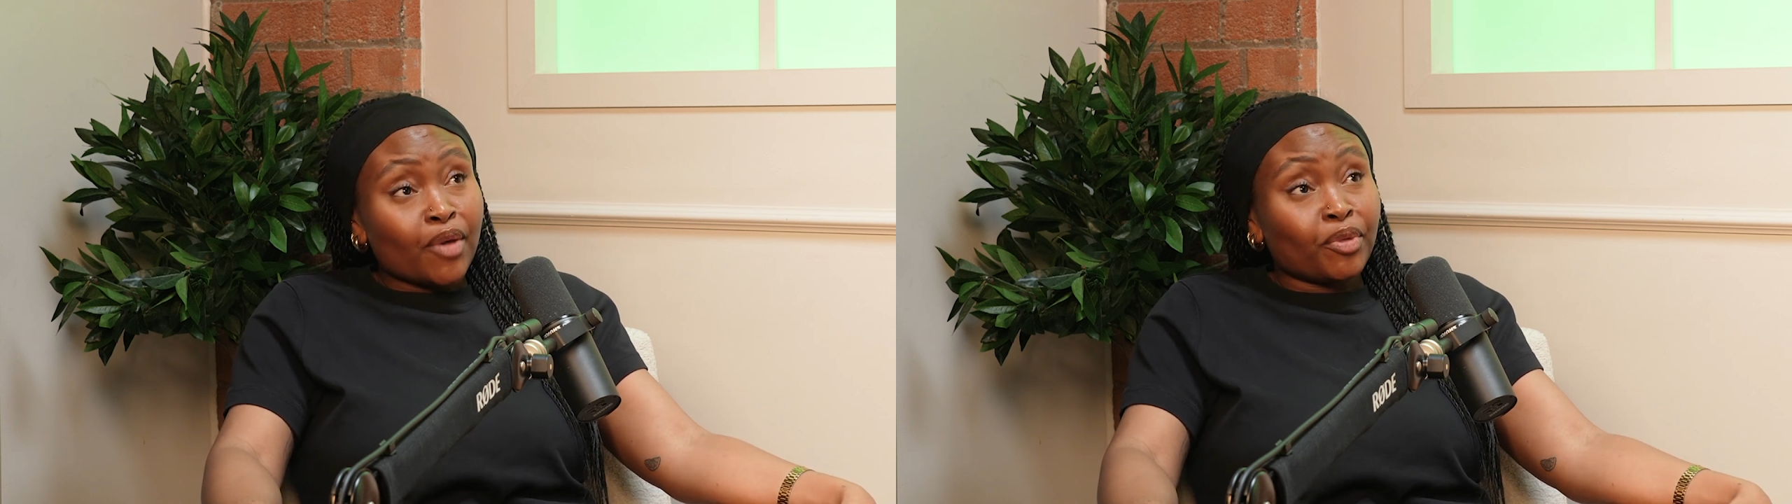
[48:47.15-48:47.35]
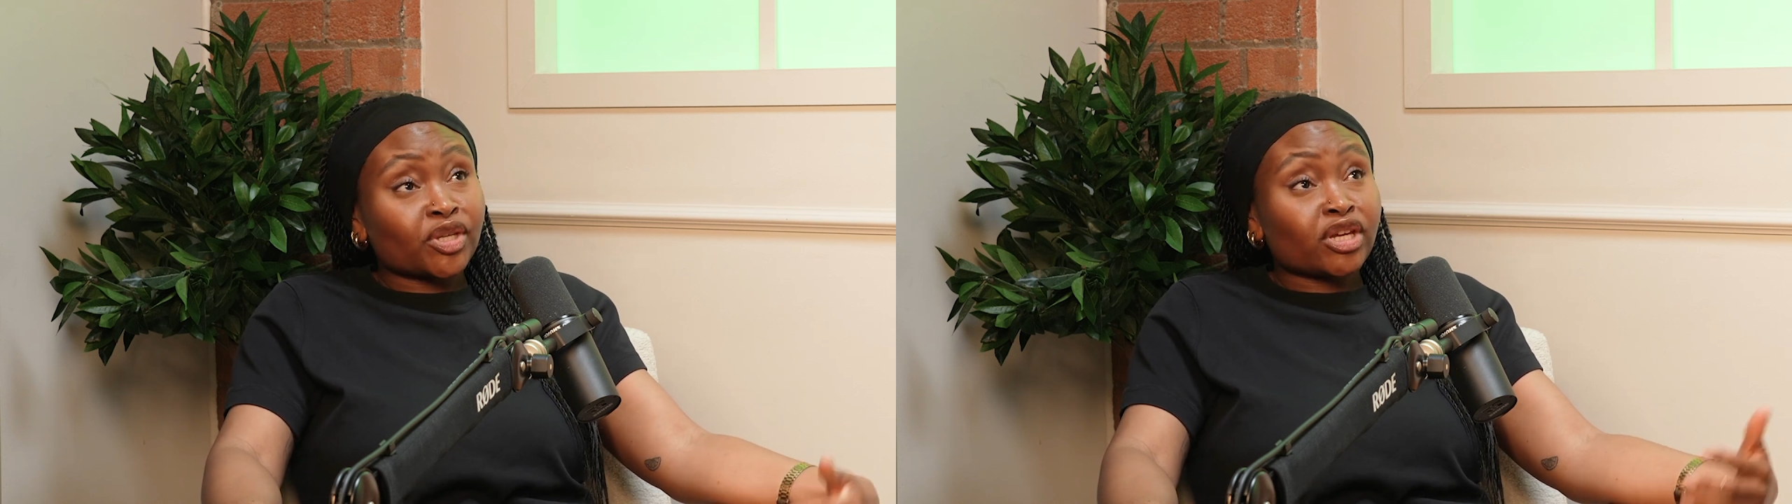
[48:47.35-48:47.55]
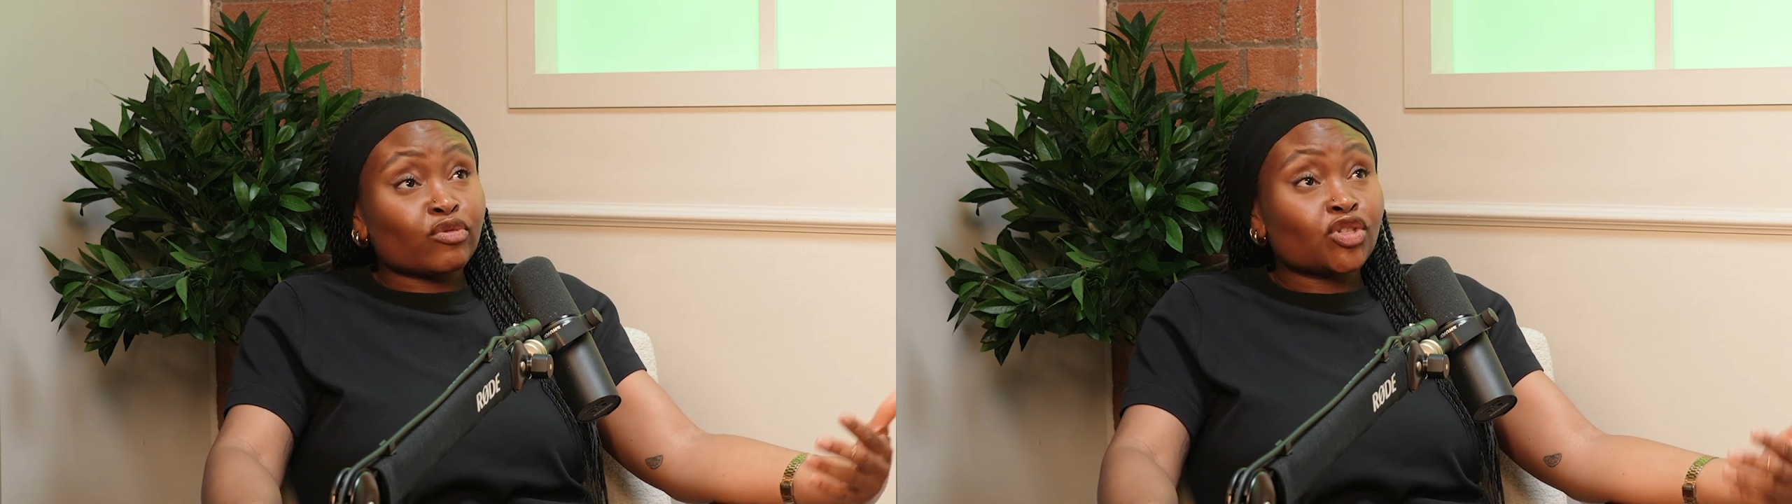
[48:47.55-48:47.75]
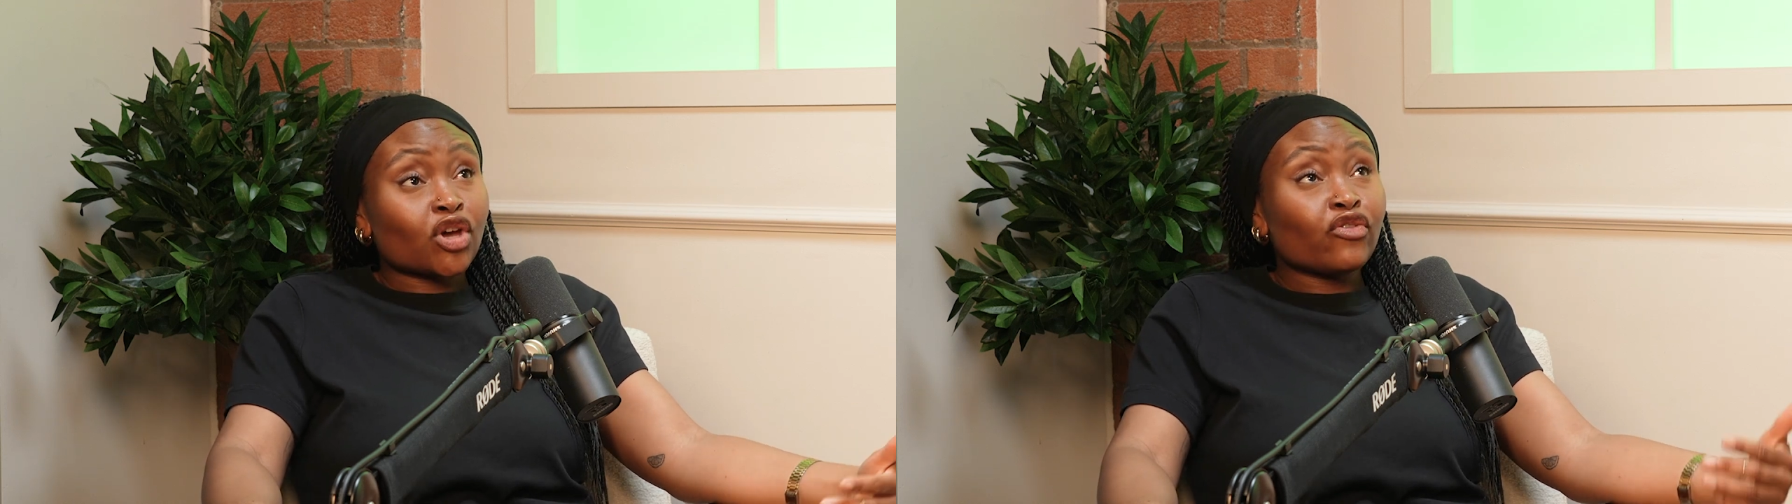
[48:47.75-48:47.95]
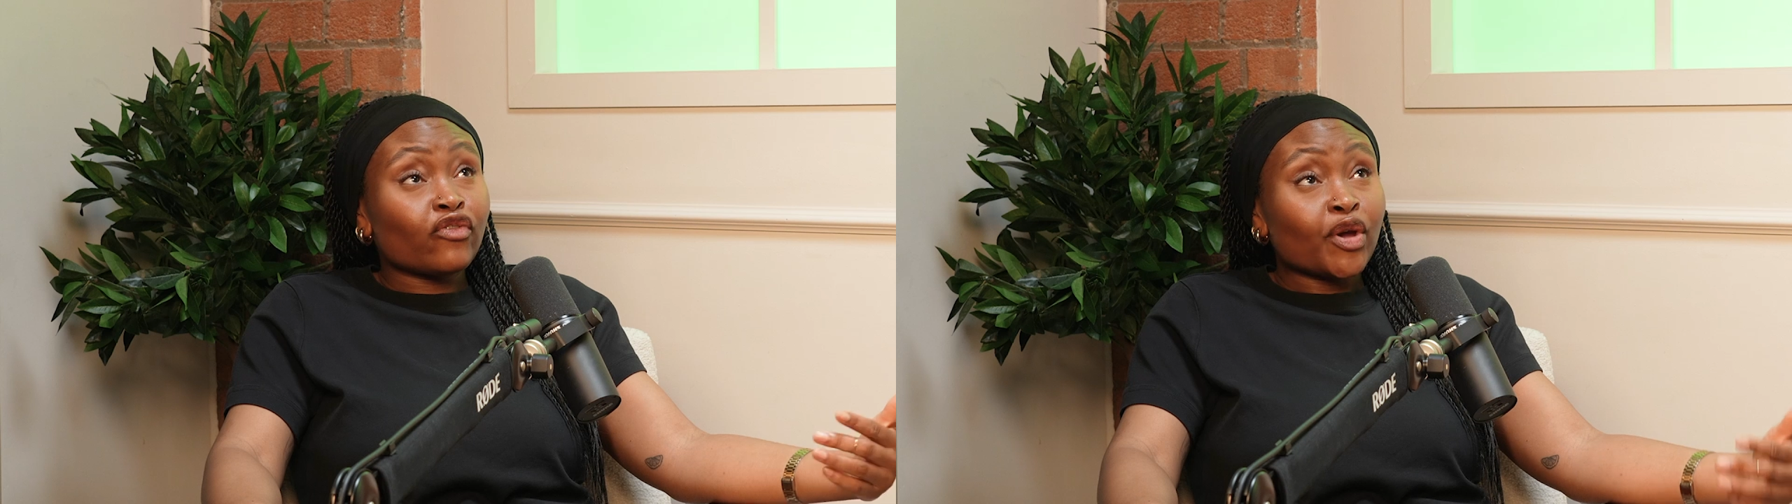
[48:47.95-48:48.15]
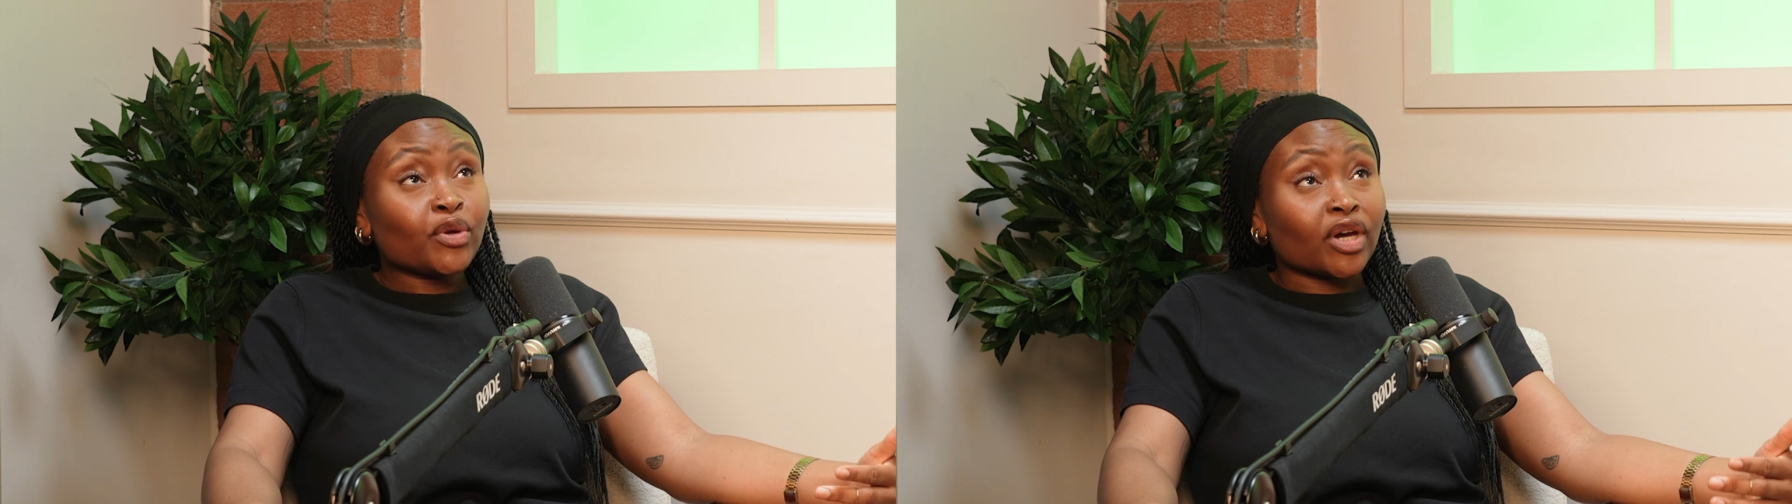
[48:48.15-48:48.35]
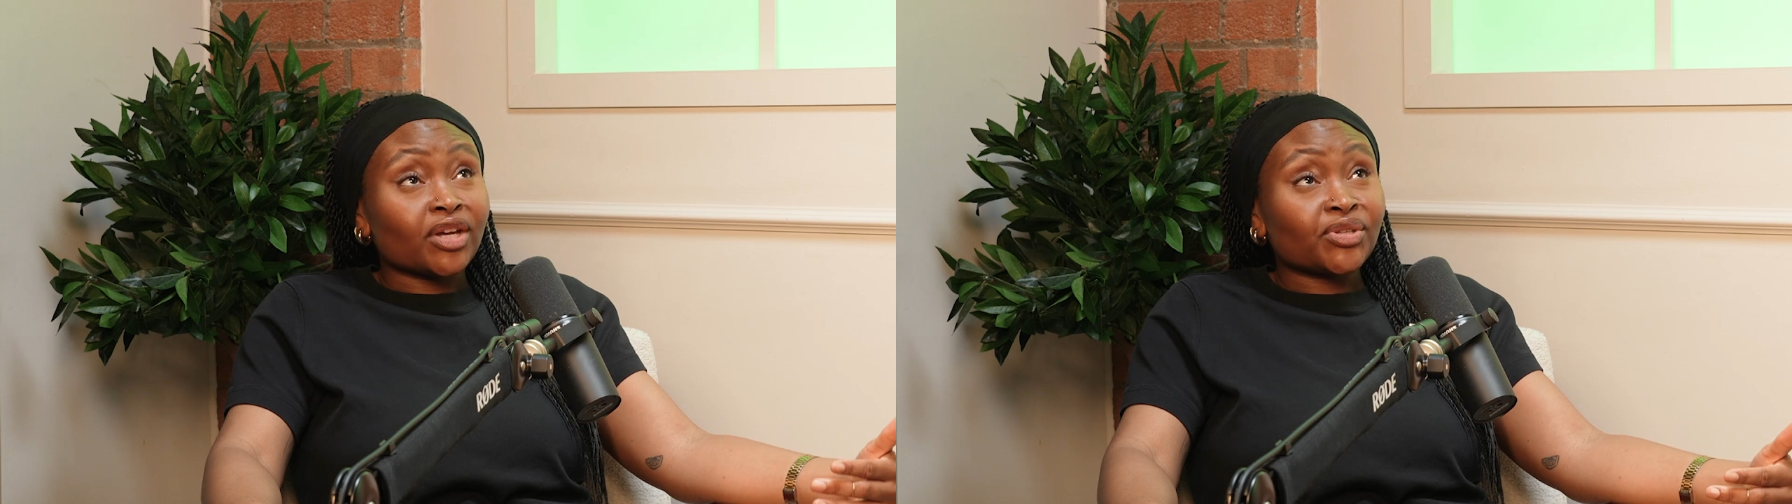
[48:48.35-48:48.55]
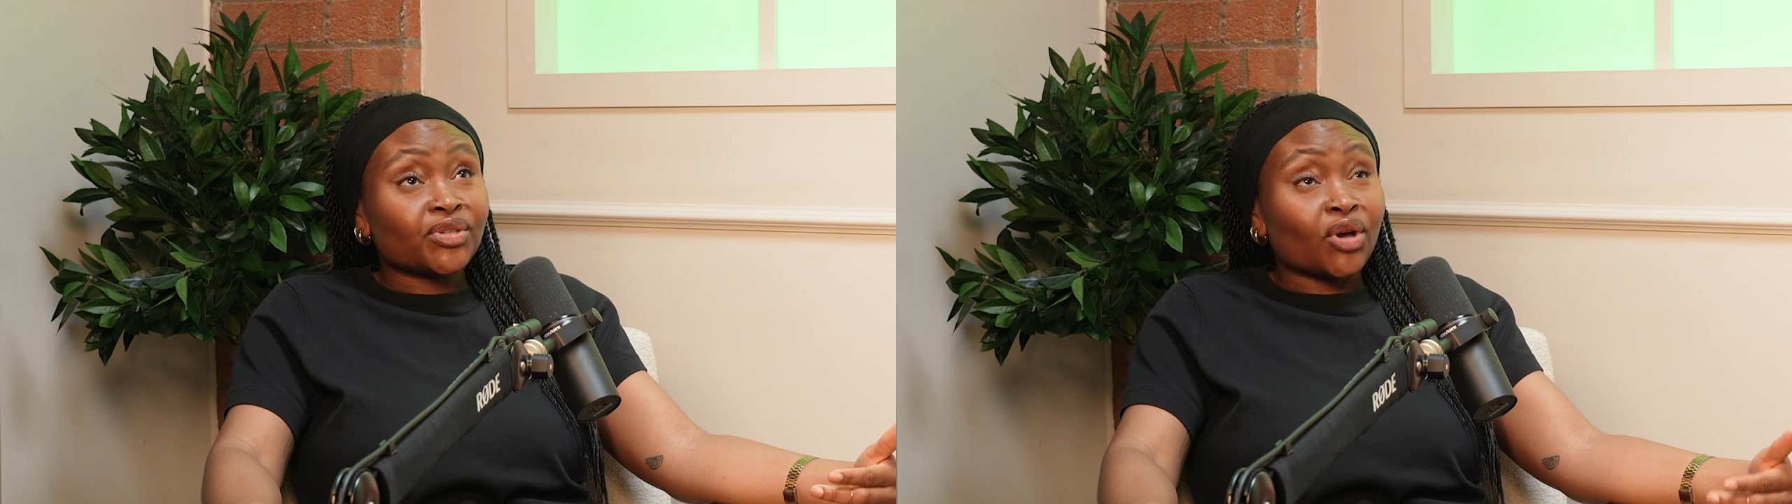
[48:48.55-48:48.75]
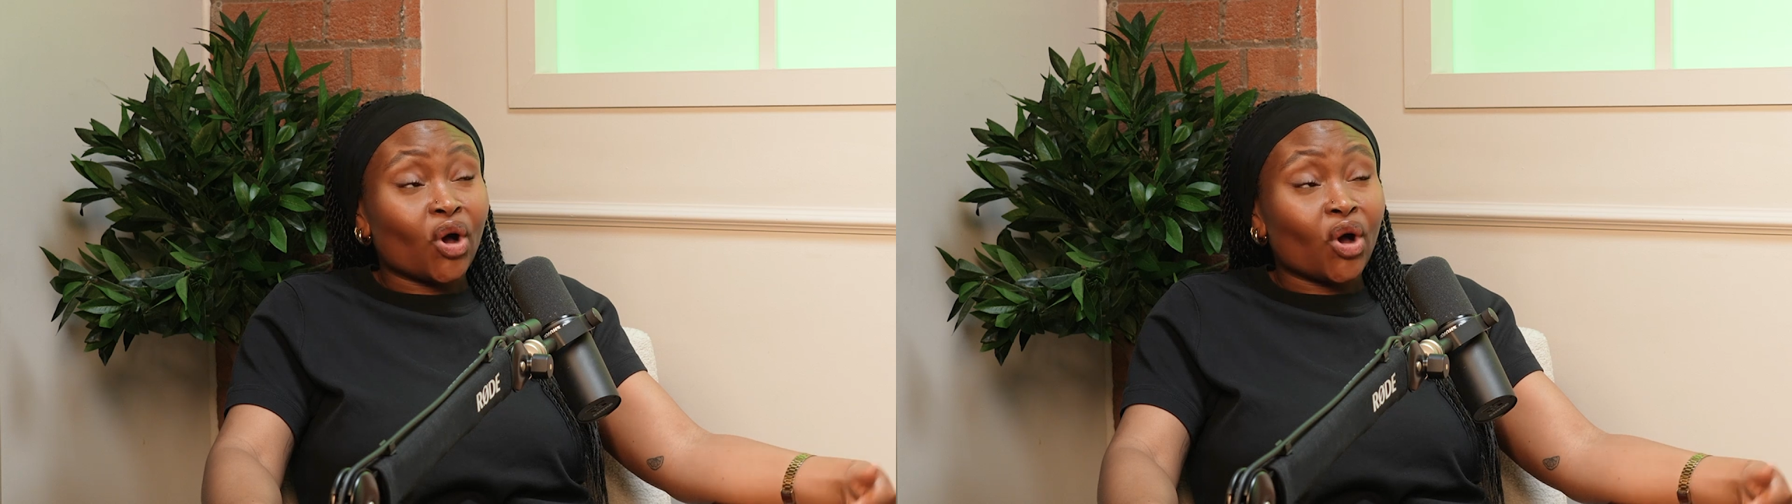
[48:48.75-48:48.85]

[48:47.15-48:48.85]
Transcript: Because I was so focused